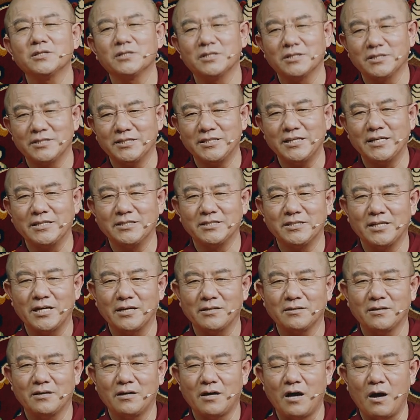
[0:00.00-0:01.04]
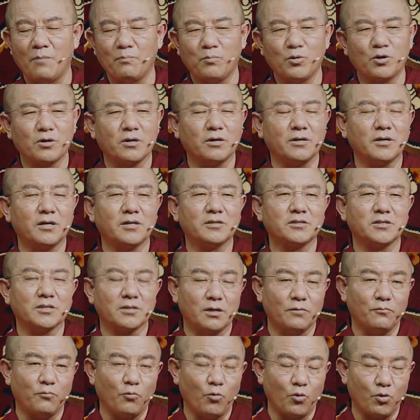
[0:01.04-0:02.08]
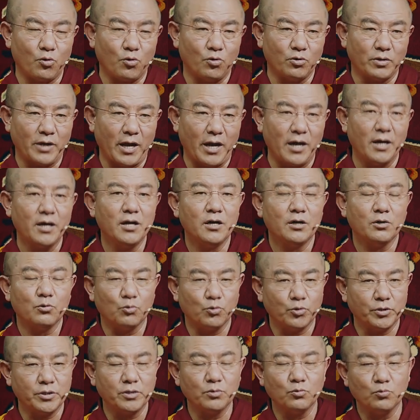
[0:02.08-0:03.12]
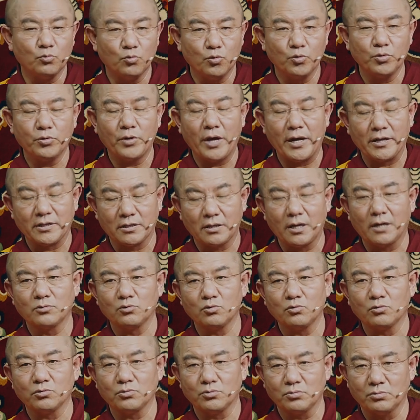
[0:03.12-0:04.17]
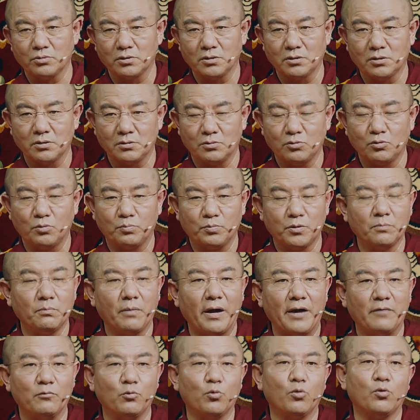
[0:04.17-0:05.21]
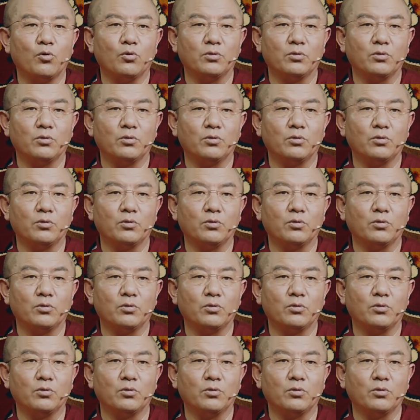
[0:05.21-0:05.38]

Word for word: then how can we attain Buddhahood? If